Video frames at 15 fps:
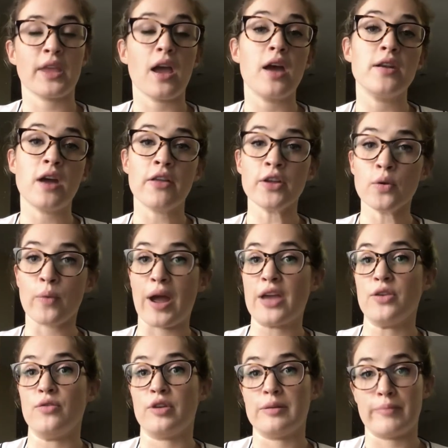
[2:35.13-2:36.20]
Another
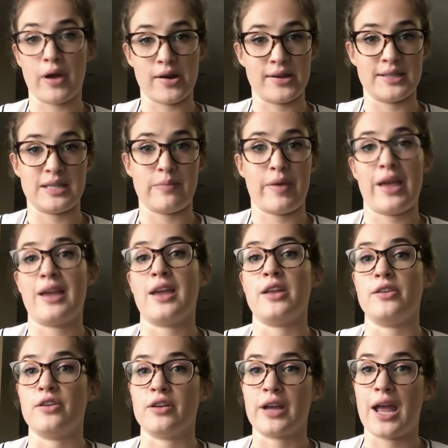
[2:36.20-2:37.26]
way you can participate
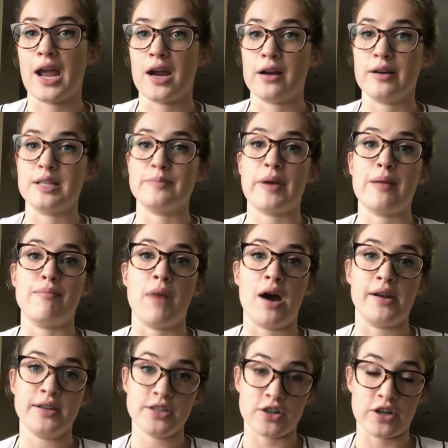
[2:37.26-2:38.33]
in your care is by
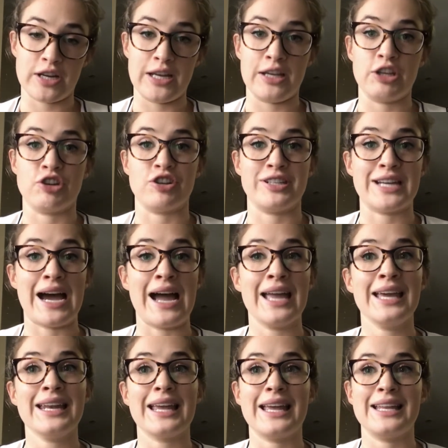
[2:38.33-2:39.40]
monitoring your
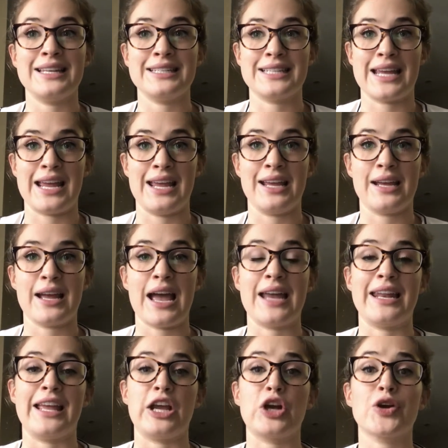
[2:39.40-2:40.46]
diet intake
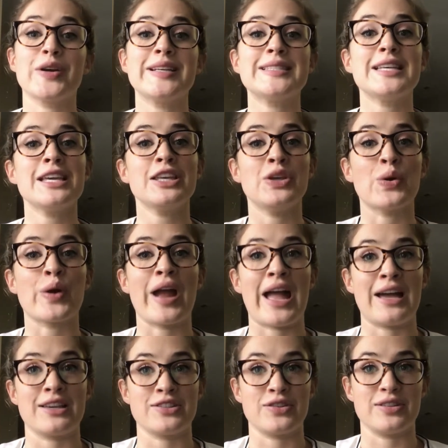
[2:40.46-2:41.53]
and increasing your
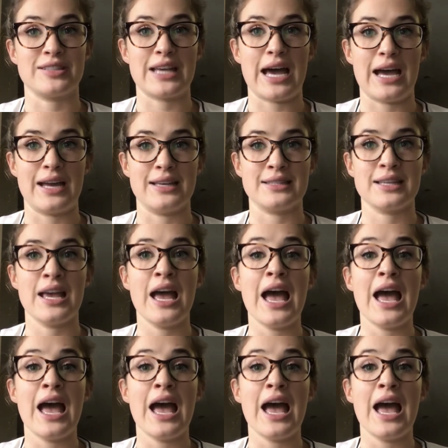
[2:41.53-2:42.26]
exercise,